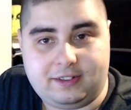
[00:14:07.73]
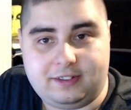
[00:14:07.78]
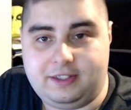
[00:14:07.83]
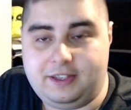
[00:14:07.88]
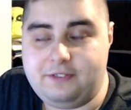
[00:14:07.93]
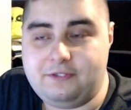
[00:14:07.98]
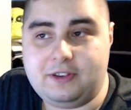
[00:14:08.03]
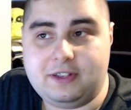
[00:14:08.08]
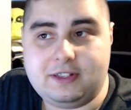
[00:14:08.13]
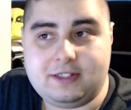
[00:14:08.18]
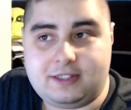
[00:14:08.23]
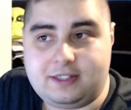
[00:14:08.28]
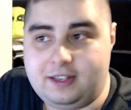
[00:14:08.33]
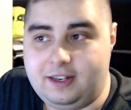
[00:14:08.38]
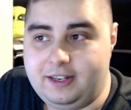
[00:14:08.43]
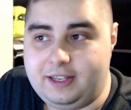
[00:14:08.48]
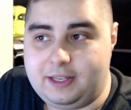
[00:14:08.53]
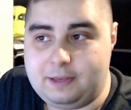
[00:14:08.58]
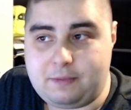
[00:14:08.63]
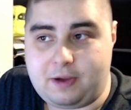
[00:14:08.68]
even
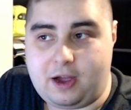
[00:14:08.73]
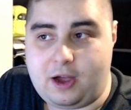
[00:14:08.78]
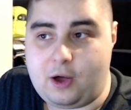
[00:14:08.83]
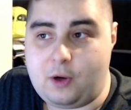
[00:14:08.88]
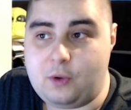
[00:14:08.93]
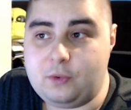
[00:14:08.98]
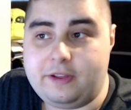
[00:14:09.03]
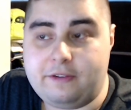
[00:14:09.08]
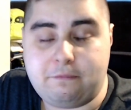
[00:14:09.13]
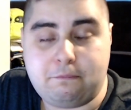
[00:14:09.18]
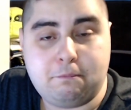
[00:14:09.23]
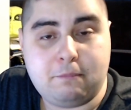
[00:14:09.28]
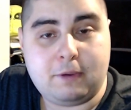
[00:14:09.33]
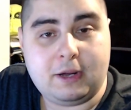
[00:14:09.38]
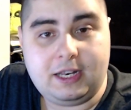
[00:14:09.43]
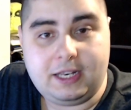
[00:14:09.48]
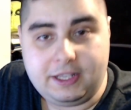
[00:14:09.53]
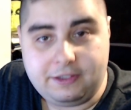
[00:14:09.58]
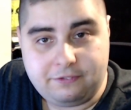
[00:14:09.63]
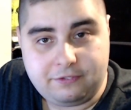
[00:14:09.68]
telling him, I would have
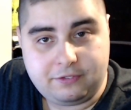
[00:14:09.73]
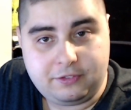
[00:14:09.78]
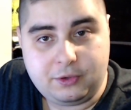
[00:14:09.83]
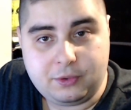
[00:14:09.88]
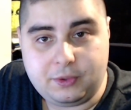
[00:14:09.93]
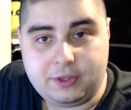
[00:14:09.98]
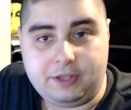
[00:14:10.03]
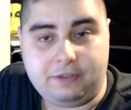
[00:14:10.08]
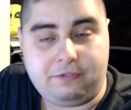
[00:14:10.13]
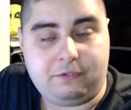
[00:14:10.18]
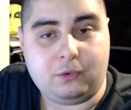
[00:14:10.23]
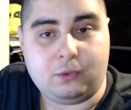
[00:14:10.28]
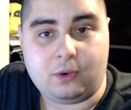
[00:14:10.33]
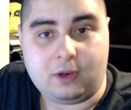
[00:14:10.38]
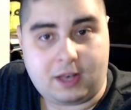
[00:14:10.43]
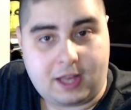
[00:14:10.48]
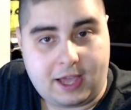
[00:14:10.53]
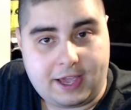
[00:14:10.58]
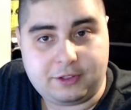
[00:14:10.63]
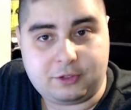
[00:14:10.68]
believed you if you
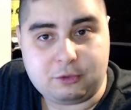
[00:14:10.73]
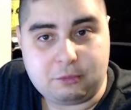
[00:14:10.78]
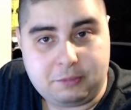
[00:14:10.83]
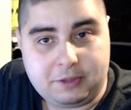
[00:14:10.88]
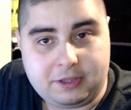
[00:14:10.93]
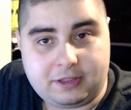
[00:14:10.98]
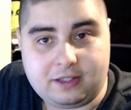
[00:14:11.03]
lied to me,